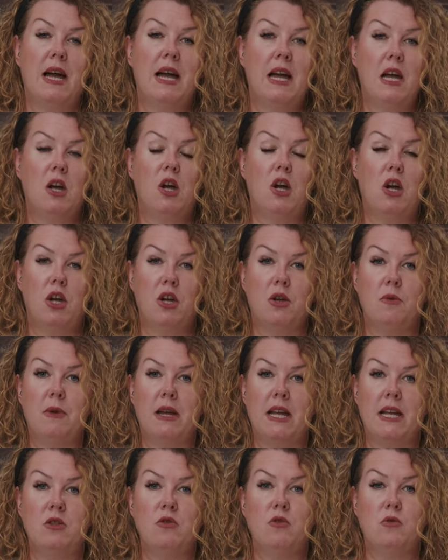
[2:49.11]
at home
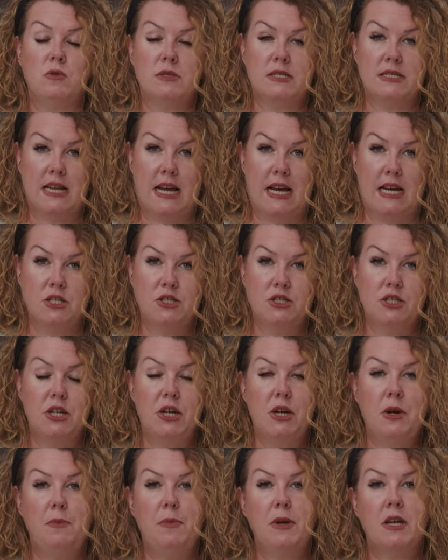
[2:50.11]
in your stash
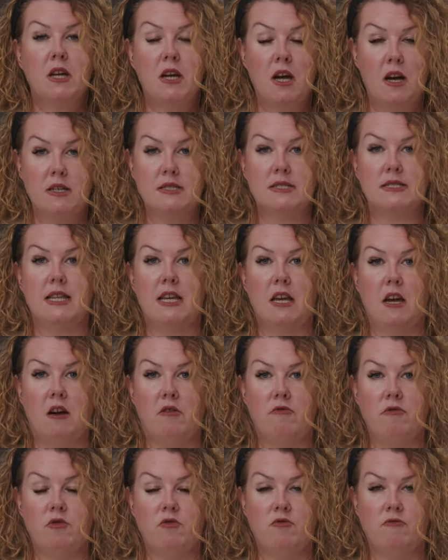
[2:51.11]
because they
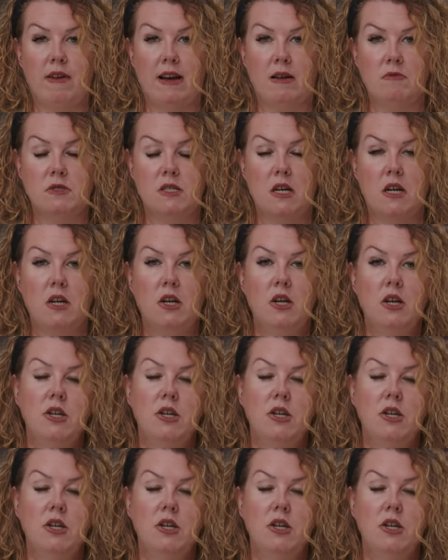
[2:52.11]
are an all-rounder.